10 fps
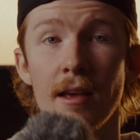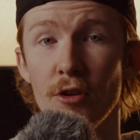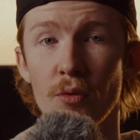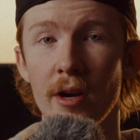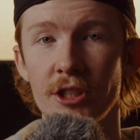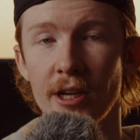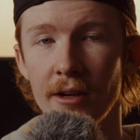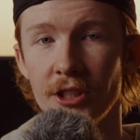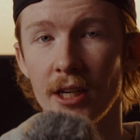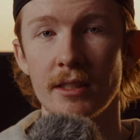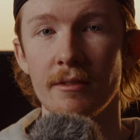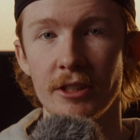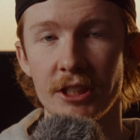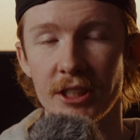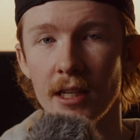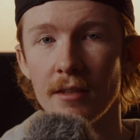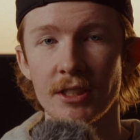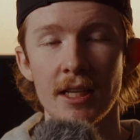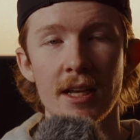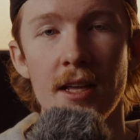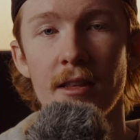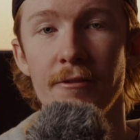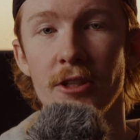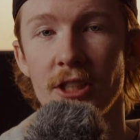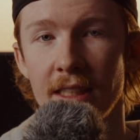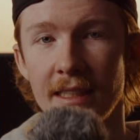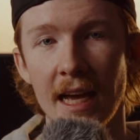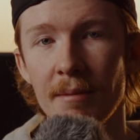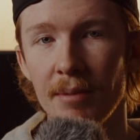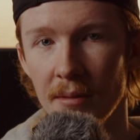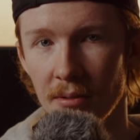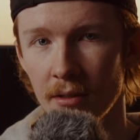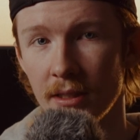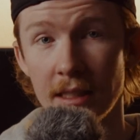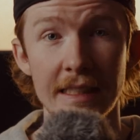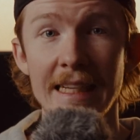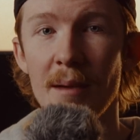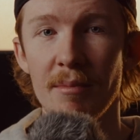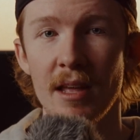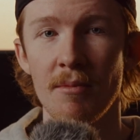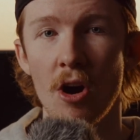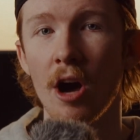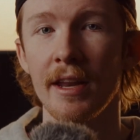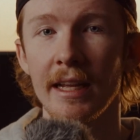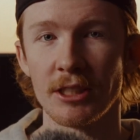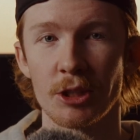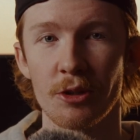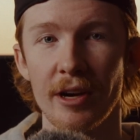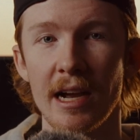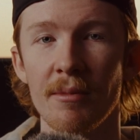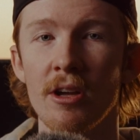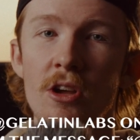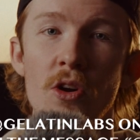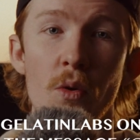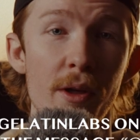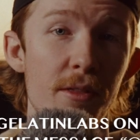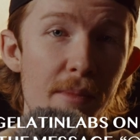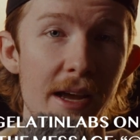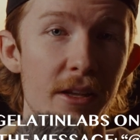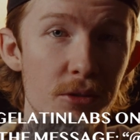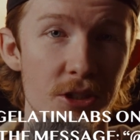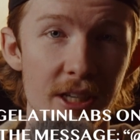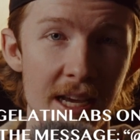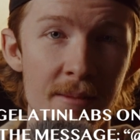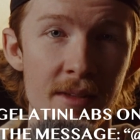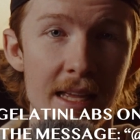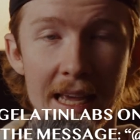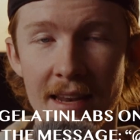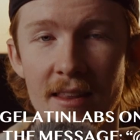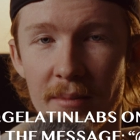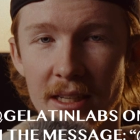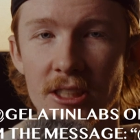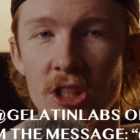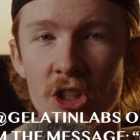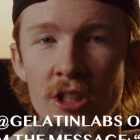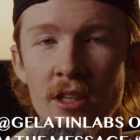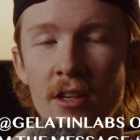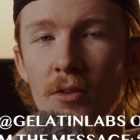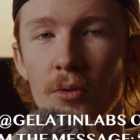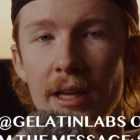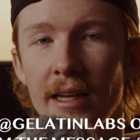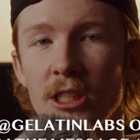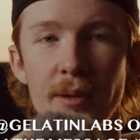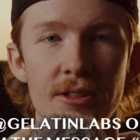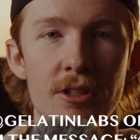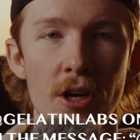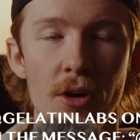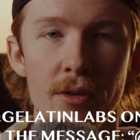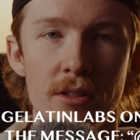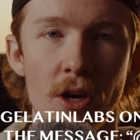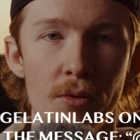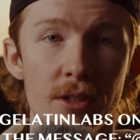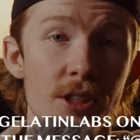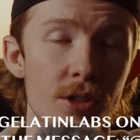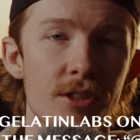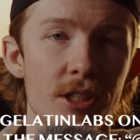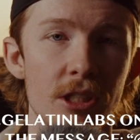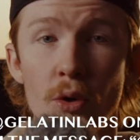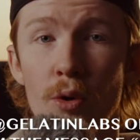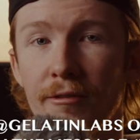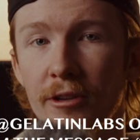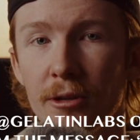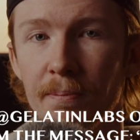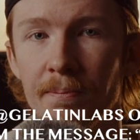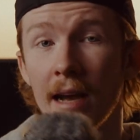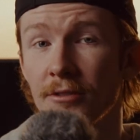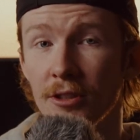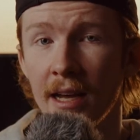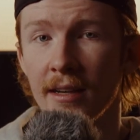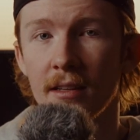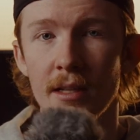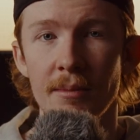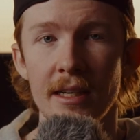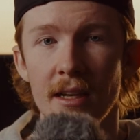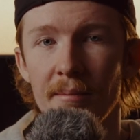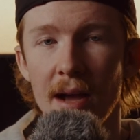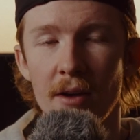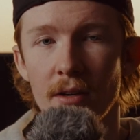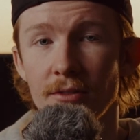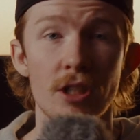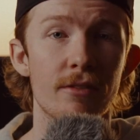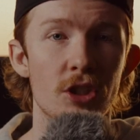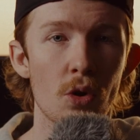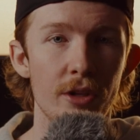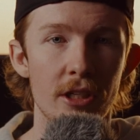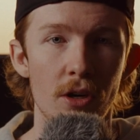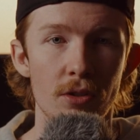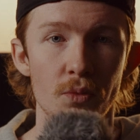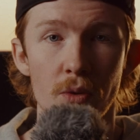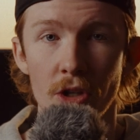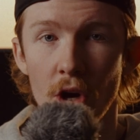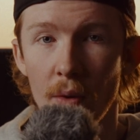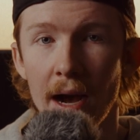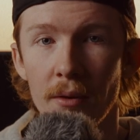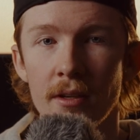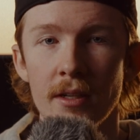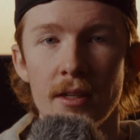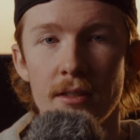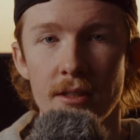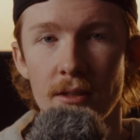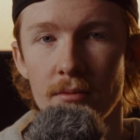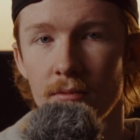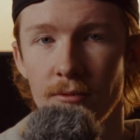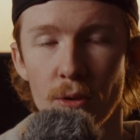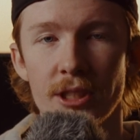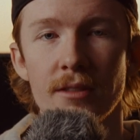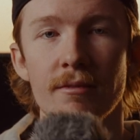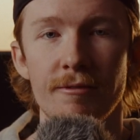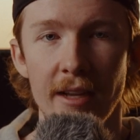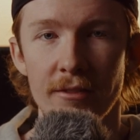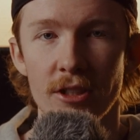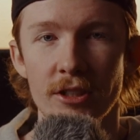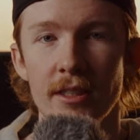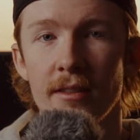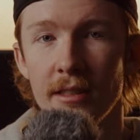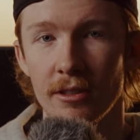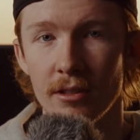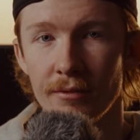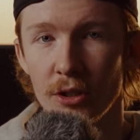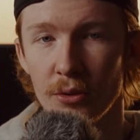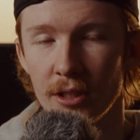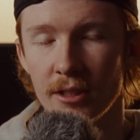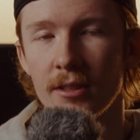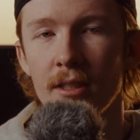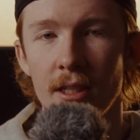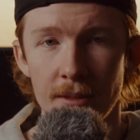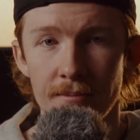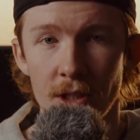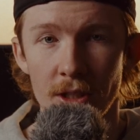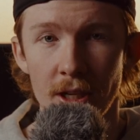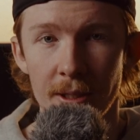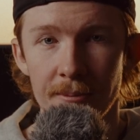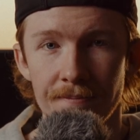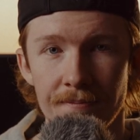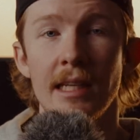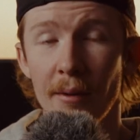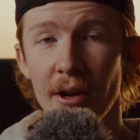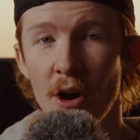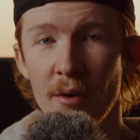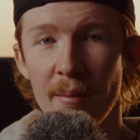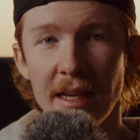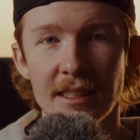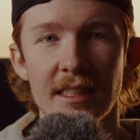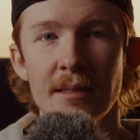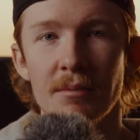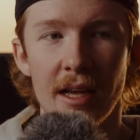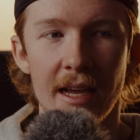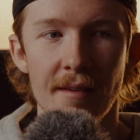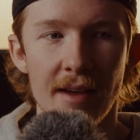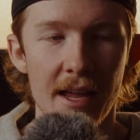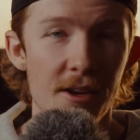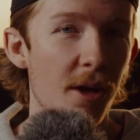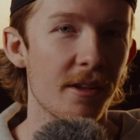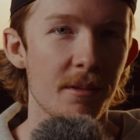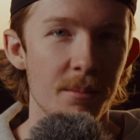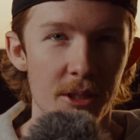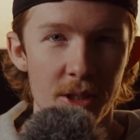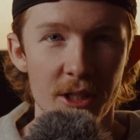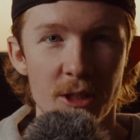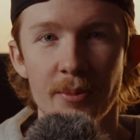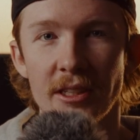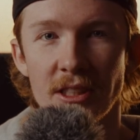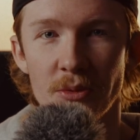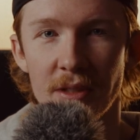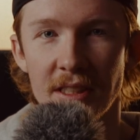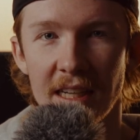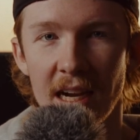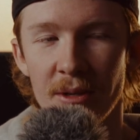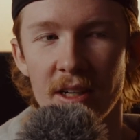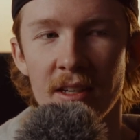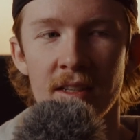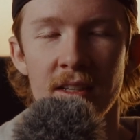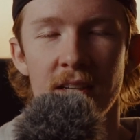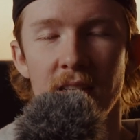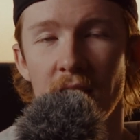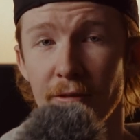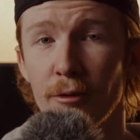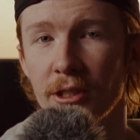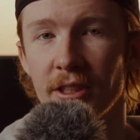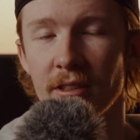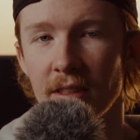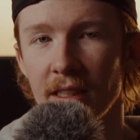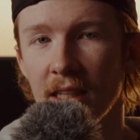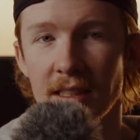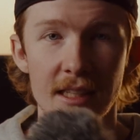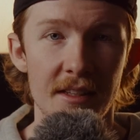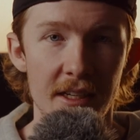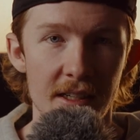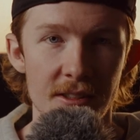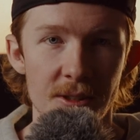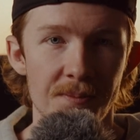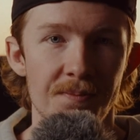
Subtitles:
If you want to try out Gelatin for yourselves, the first 10 people to DM them on Instagram with my username in the message will get a special code towards services or film. After that, a limited amount of service-only codes will go out. So, fortune favors the early viewers. Good luck. Now, I know it may seem like I've had nothing but good experiences with this camera. Unfortunately, that's not the case.